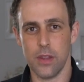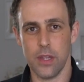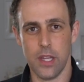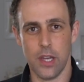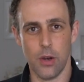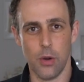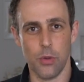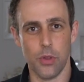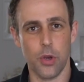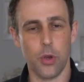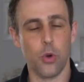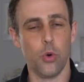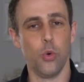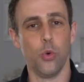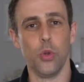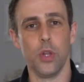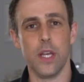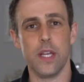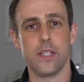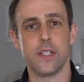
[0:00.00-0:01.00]
you know, the
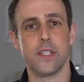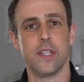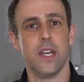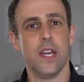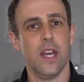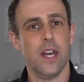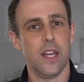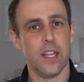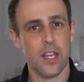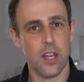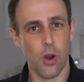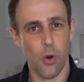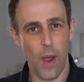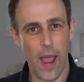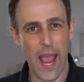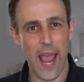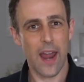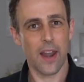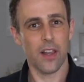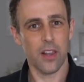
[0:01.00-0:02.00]
coolest, you
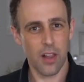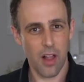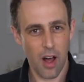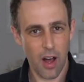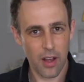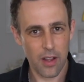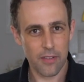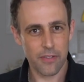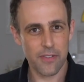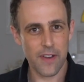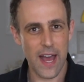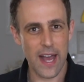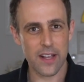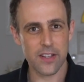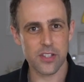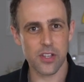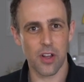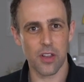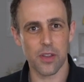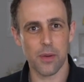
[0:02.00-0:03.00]
know, analog
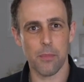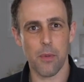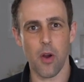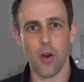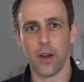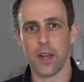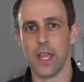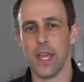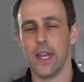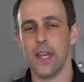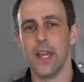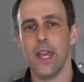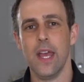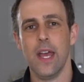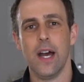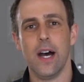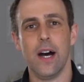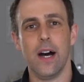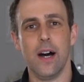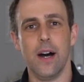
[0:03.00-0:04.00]
effects on the market,
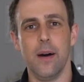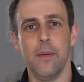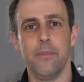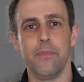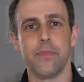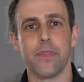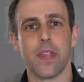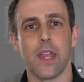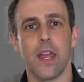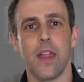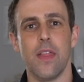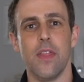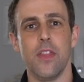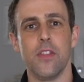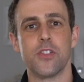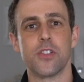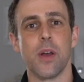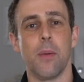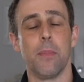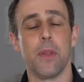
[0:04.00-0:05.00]
um,
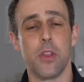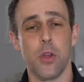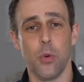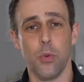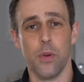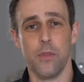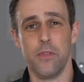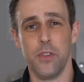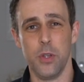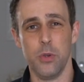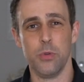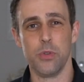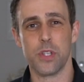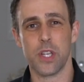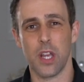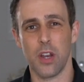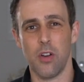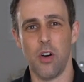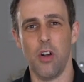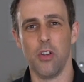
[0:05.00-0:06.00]
some of their reviews
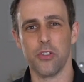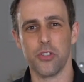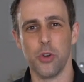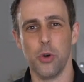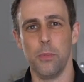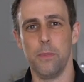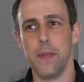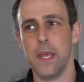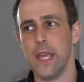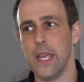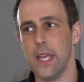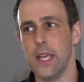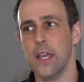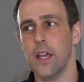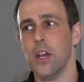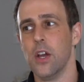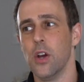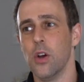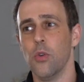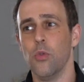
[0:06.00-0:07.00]
can also
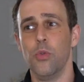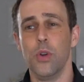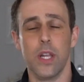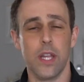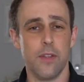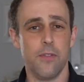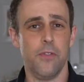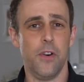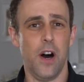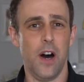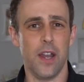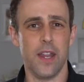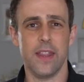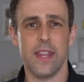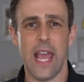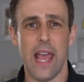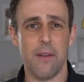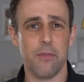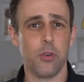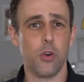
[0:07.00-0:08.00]
be really fun
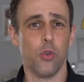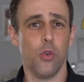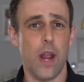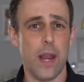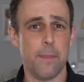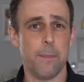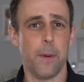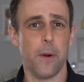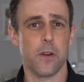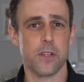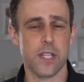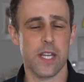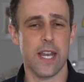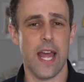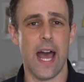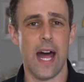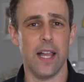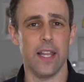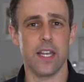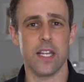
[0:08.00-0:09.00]
and they have great
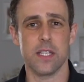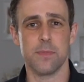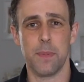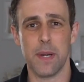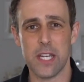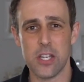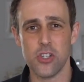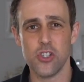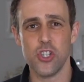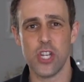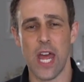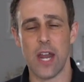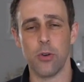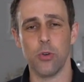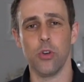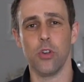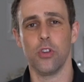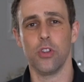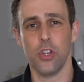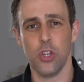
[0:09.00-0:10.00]
personalities. But in
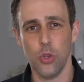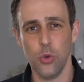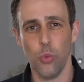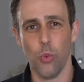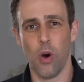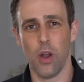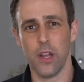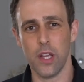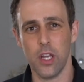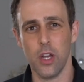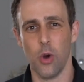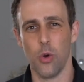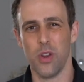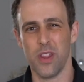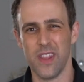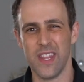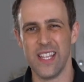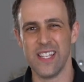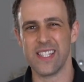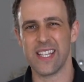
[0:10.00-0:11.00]
general, you want to go
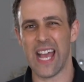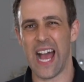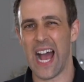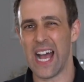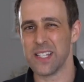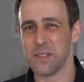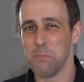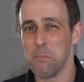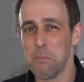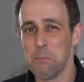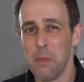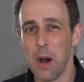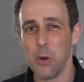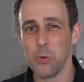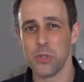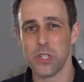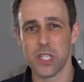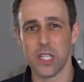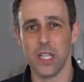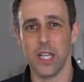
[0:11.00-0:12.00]
to these guys
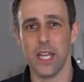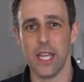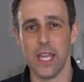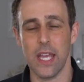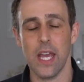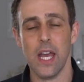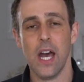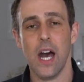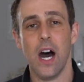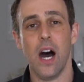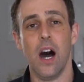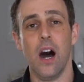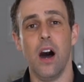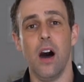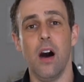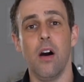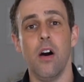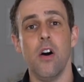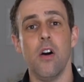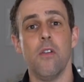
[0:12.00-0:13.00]
mostly
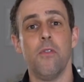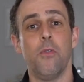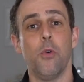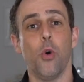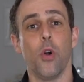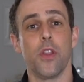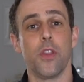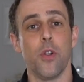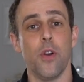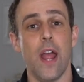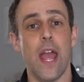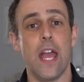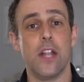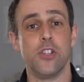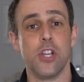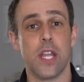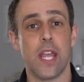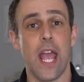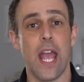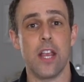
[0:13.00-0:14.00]
uh, for their
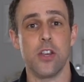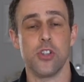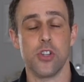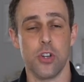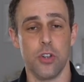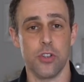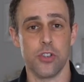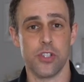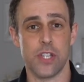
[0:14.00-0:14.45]
educational